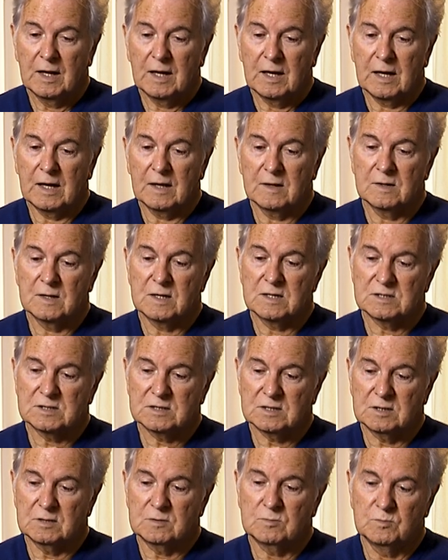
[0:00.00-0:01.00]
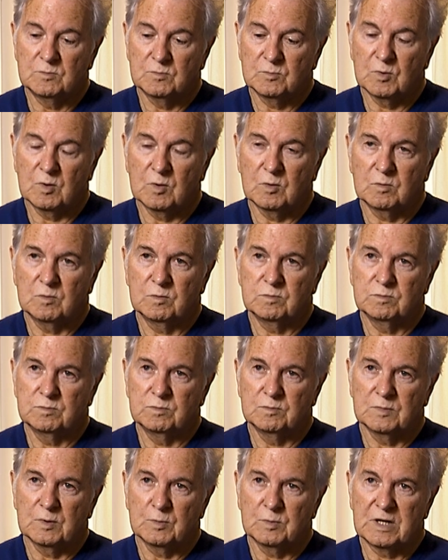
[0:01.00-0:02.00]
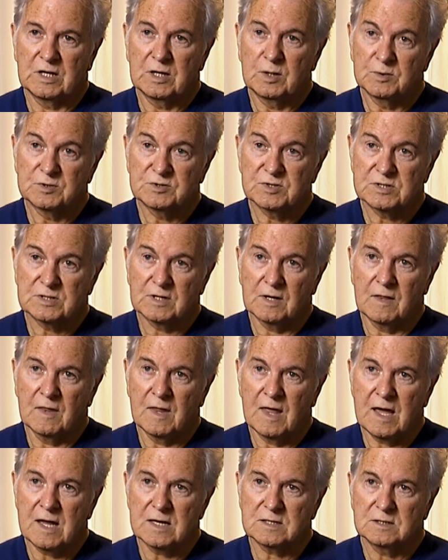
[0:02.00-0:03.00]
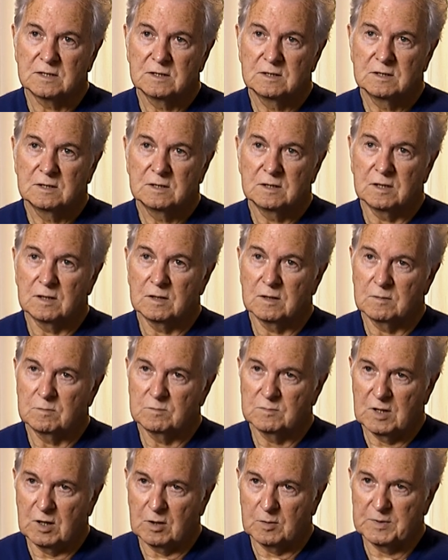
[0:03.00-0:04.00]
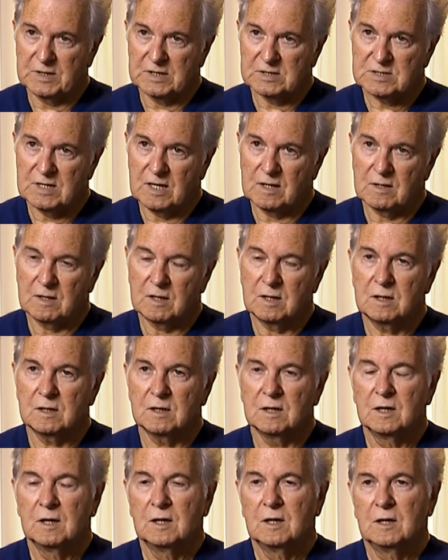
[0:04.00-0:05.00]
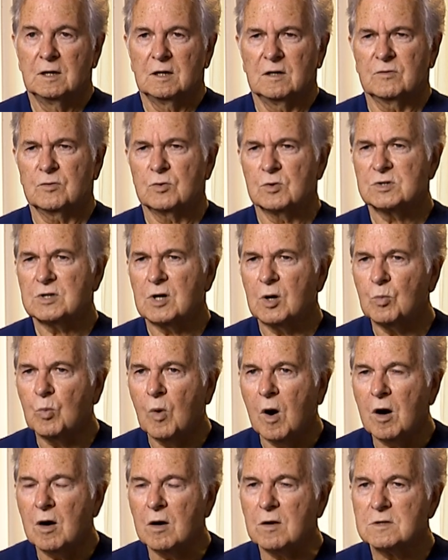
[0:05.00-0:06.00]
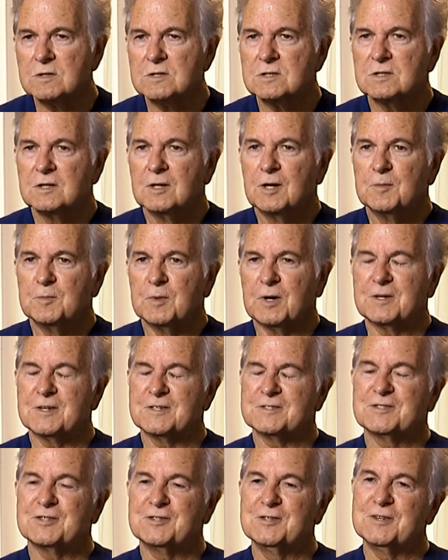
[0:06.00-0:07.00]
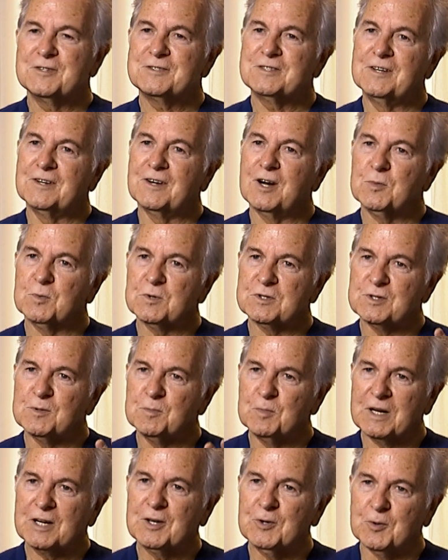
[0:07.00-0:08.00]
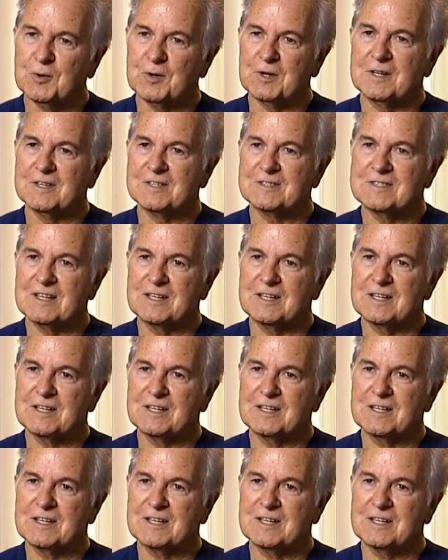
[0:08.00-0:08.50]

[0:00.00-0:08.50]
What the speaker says: And they said, well, are you interested in that, in helping us out there? Of course I was, because Thursday night was the big audience.